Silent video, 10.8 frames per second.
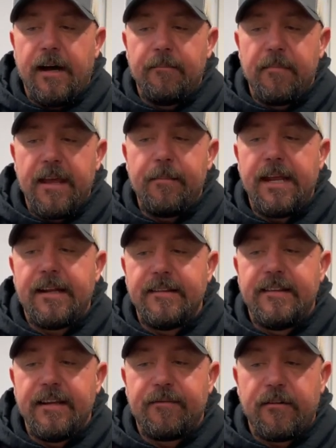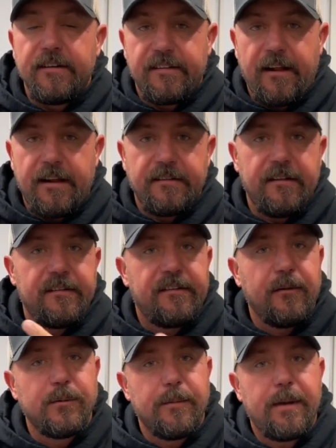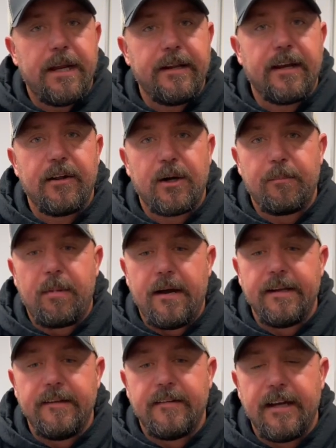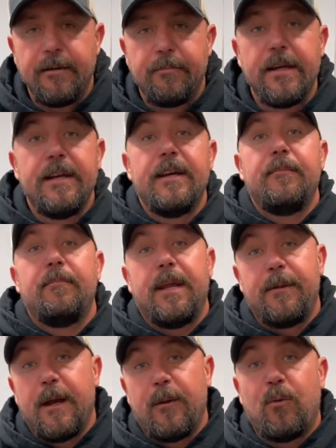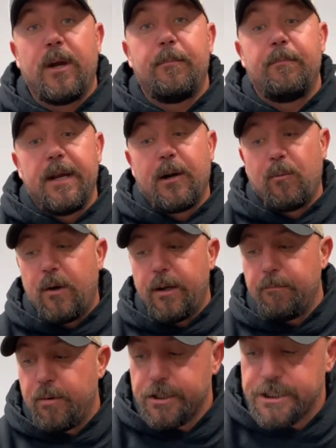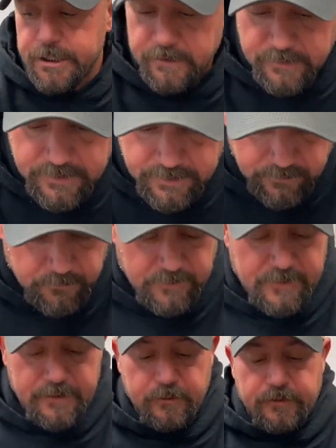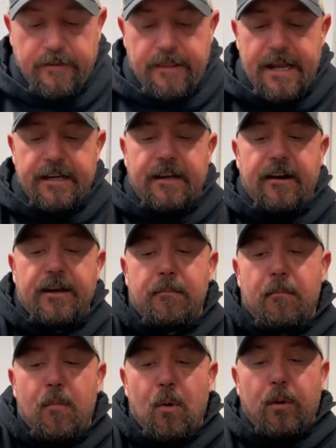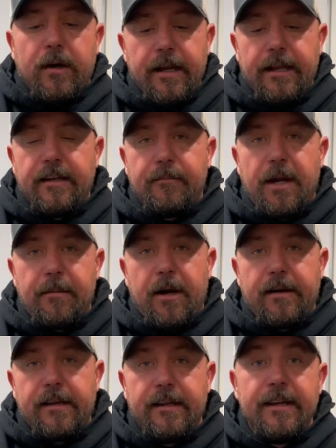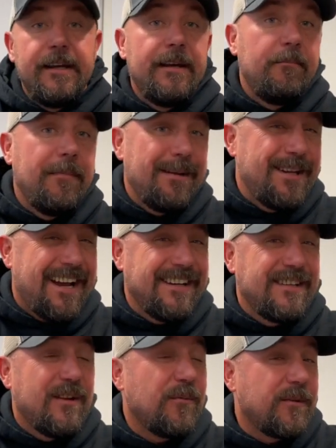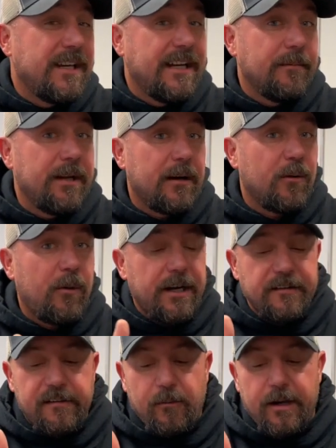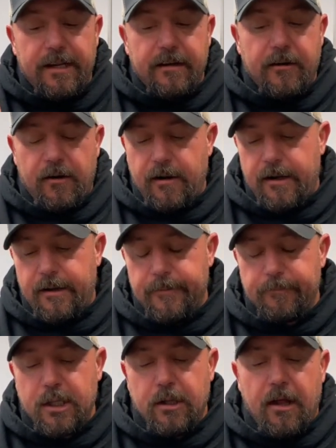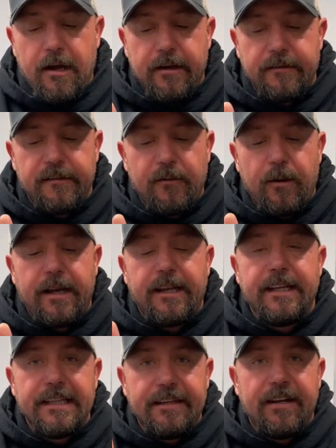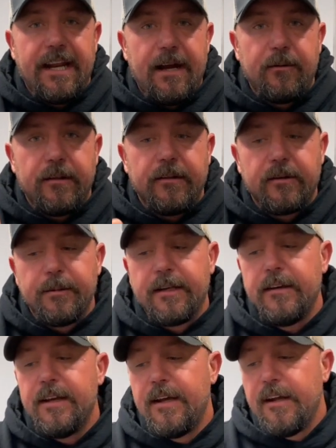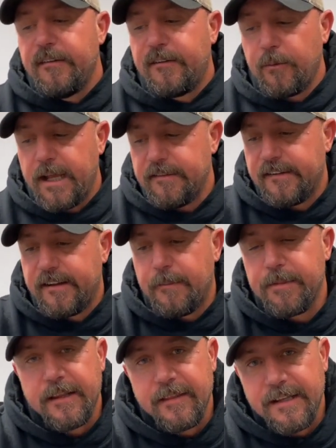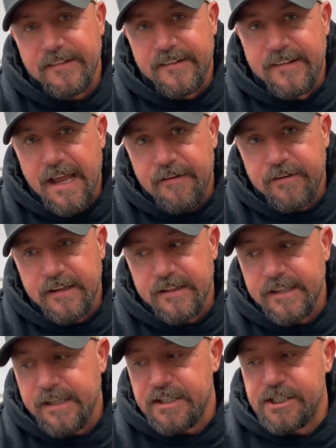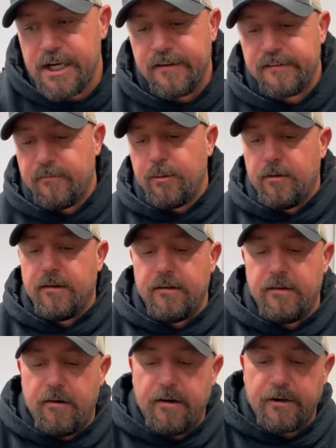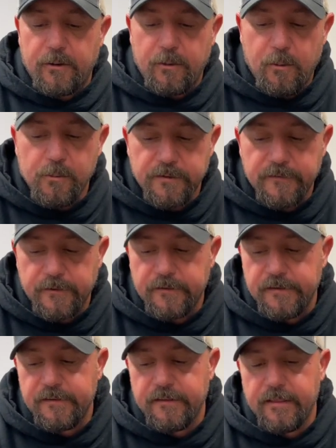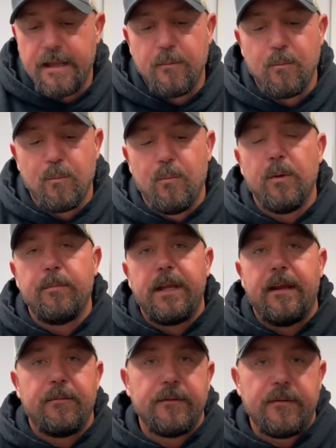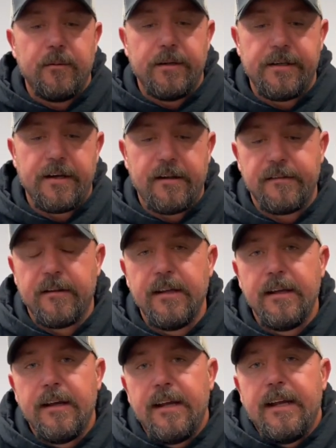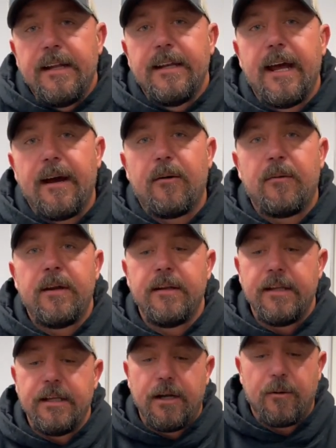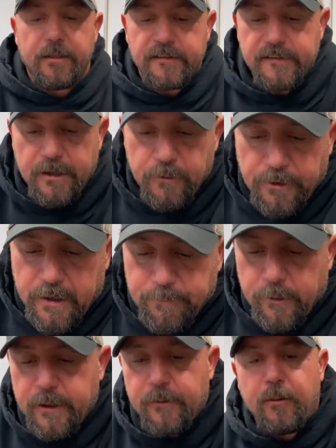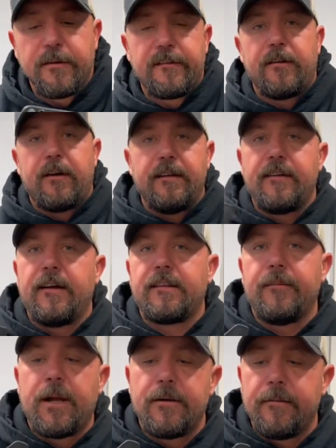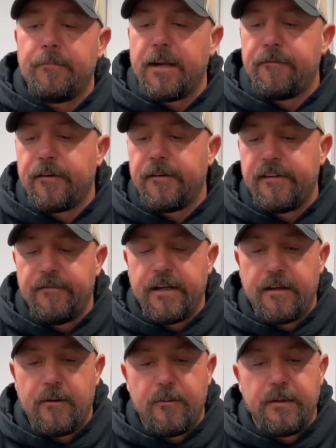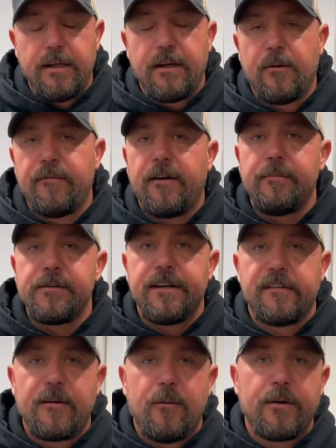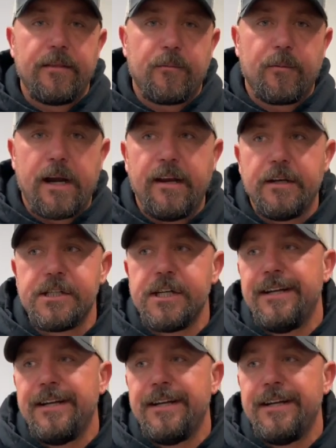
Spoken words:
they make different sizes. So depending on our body type, maybe I want a bigger one pushing, the hilt of that gun more into my body. Maybe I don't need a bigger wedge or claw, so I can leave it out a little bit. So that's something that's definitely adjustable on our holsters that we'll be able to adjust. Now, the stealth operator holster, I talked about it in my first video. If I'm just going to the range,